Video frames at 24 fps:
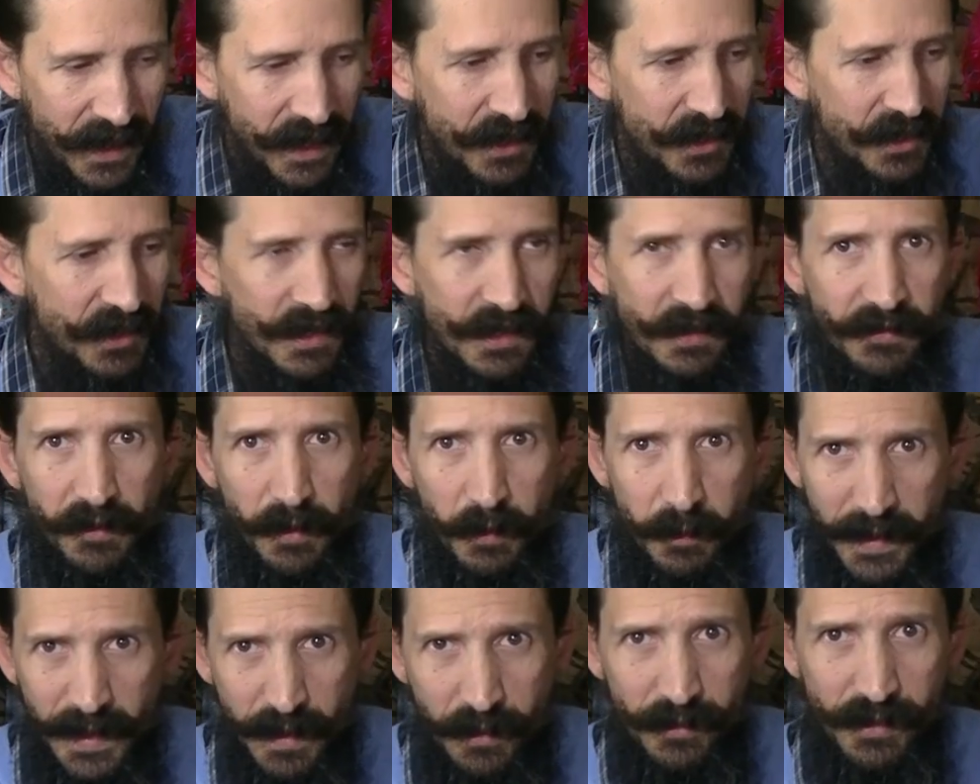ashes
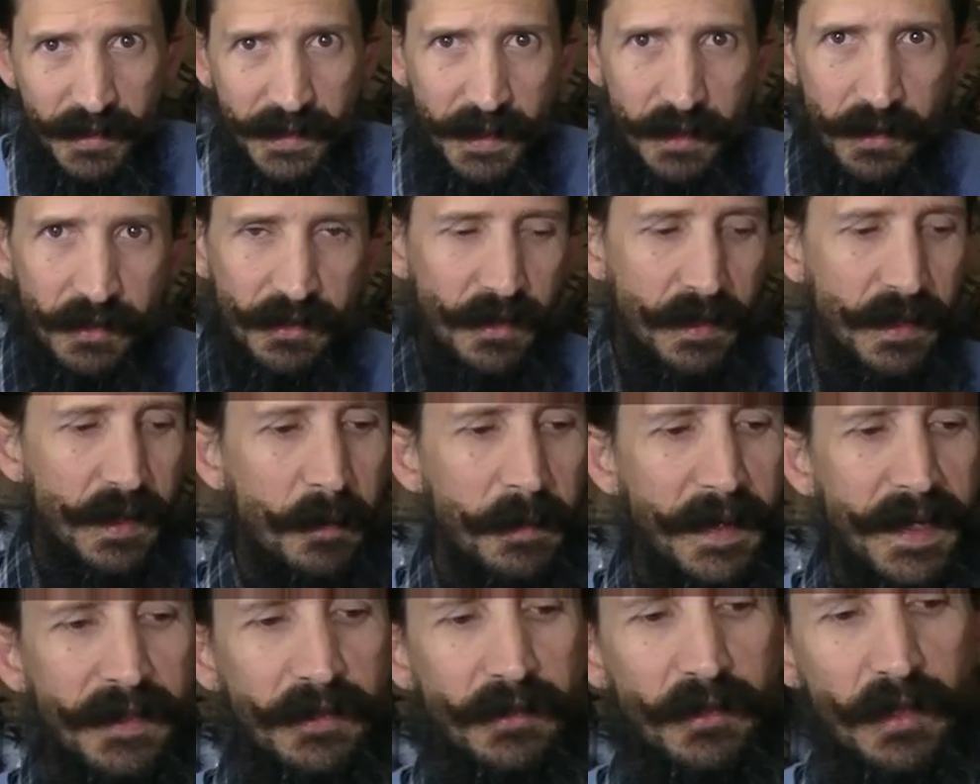from downstairs on the
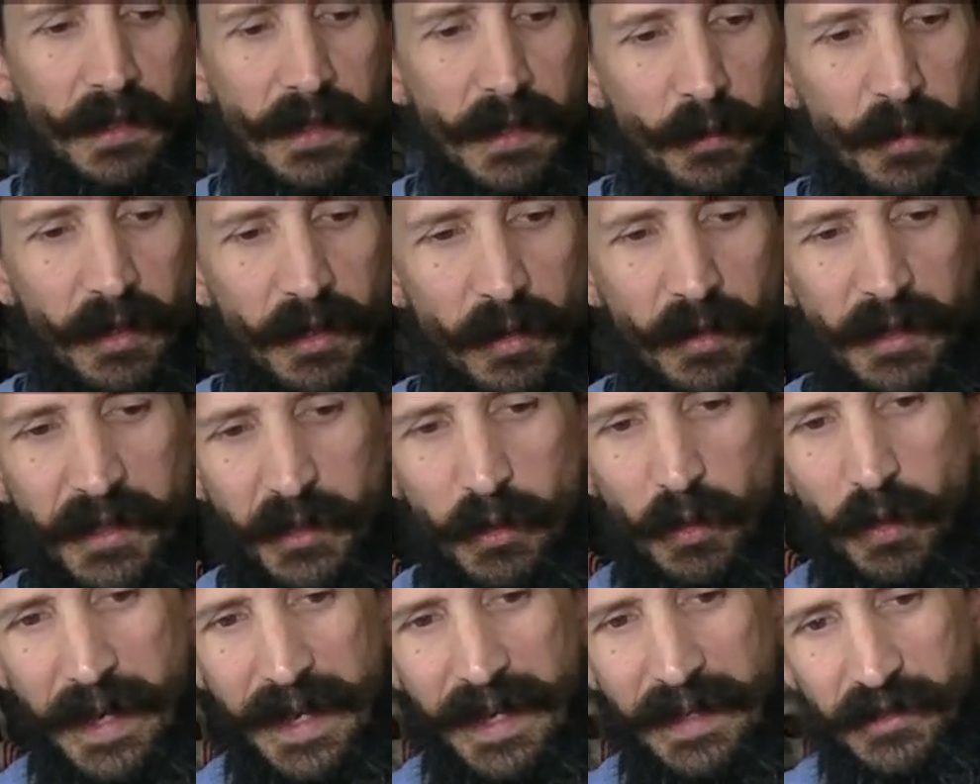mantle, and we're going
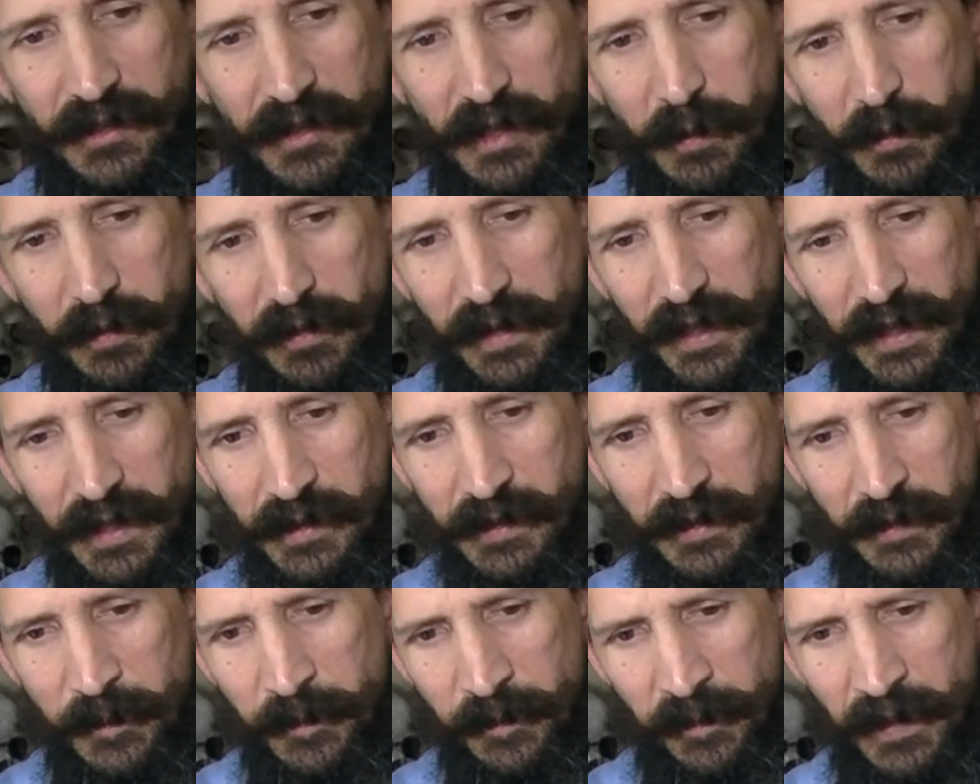to add some of
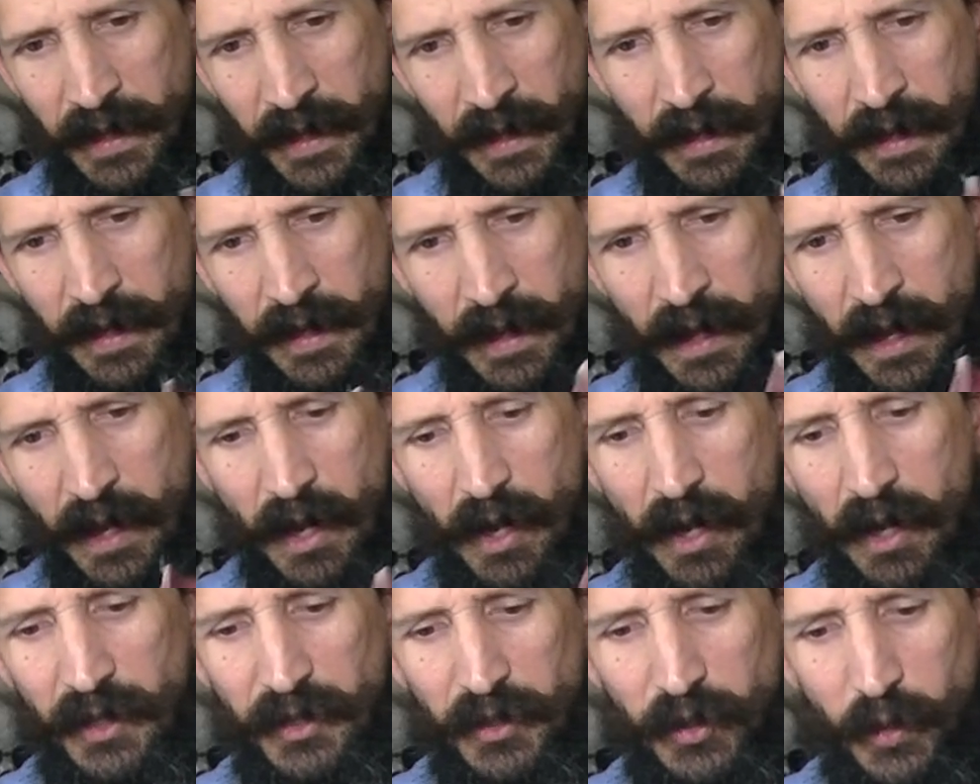this
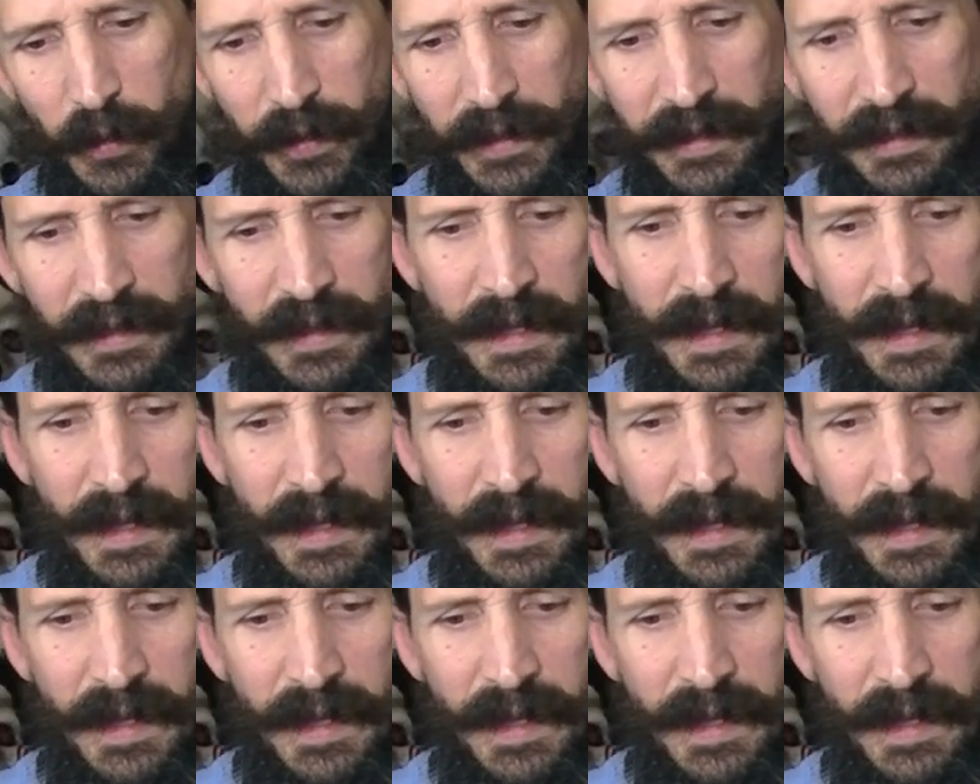onto it,